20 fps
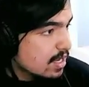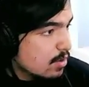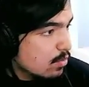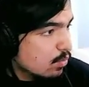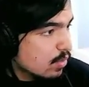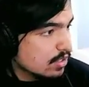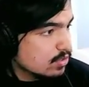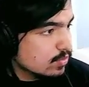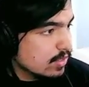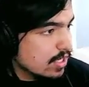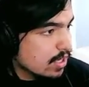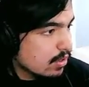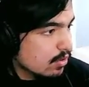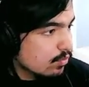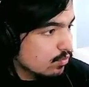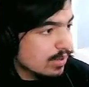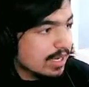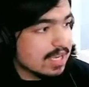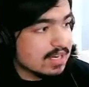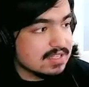Once we
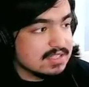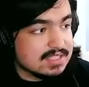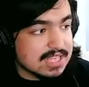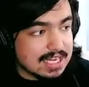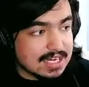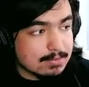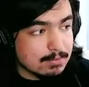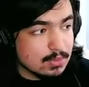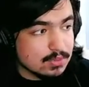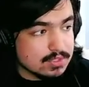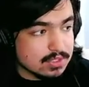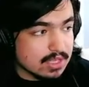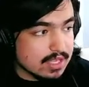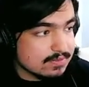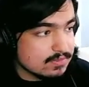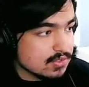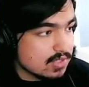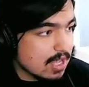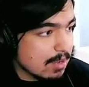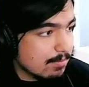get a standing moonsault
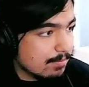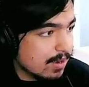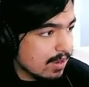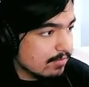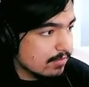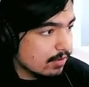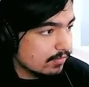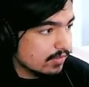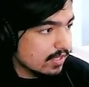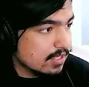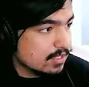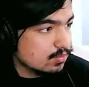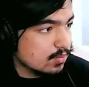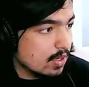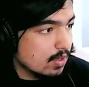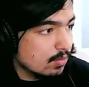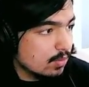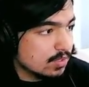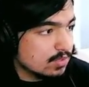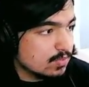after that by Velvet as
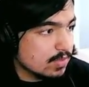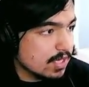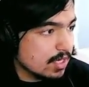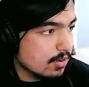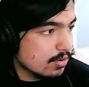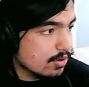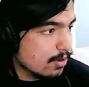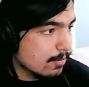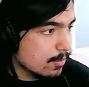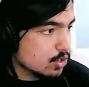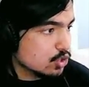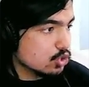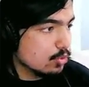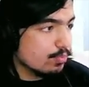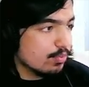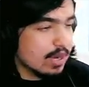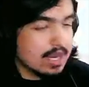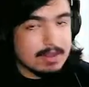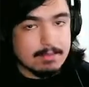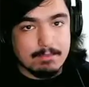well. Once we go to commercial
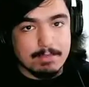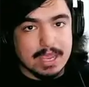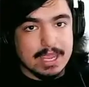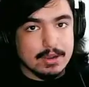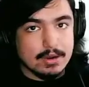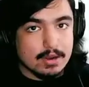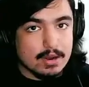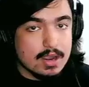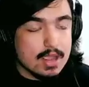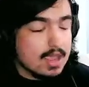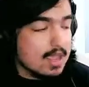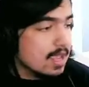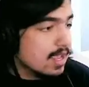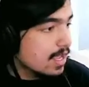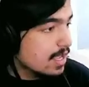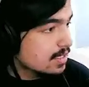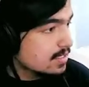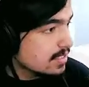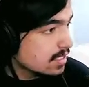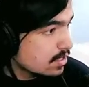break, Baker
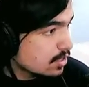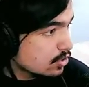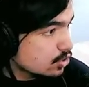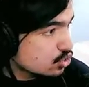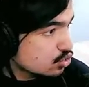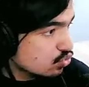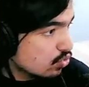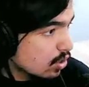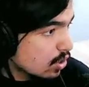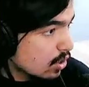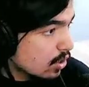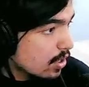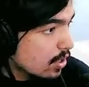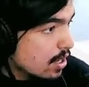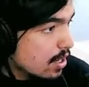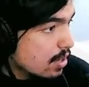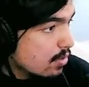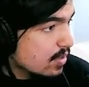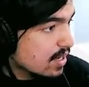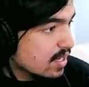is in control.
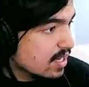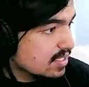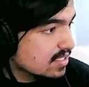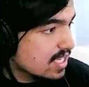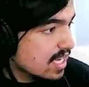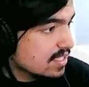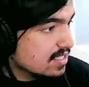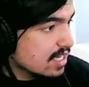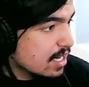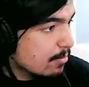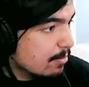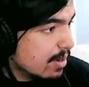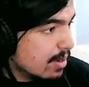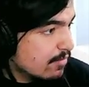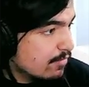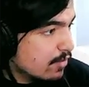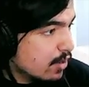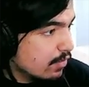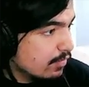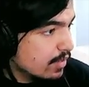We get a takedown by
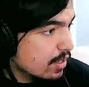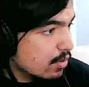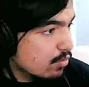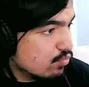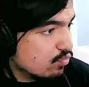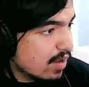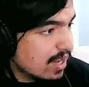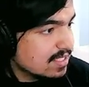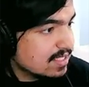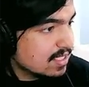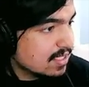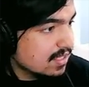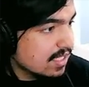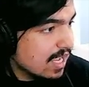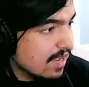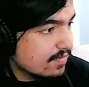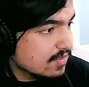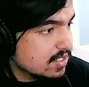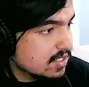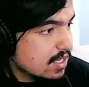Velvet. Rights and
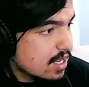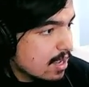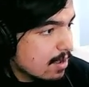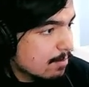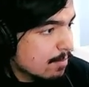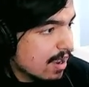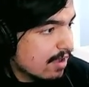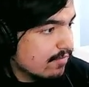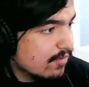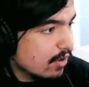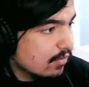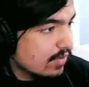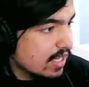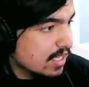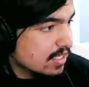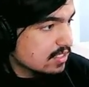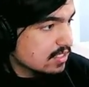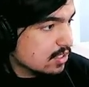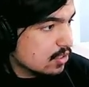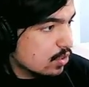lefts by Velvet
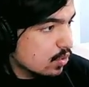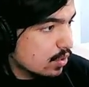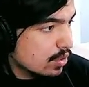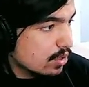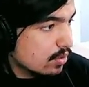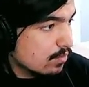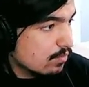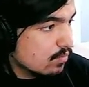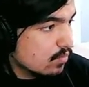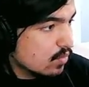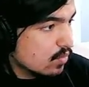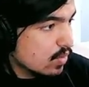into the corner. We